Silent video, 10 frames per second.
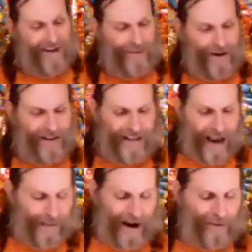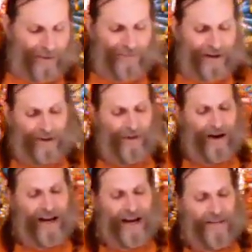increase, I bow to
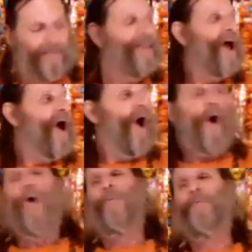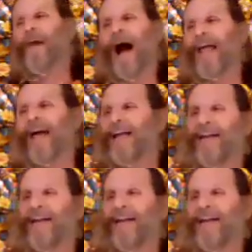victory. Oh Maya,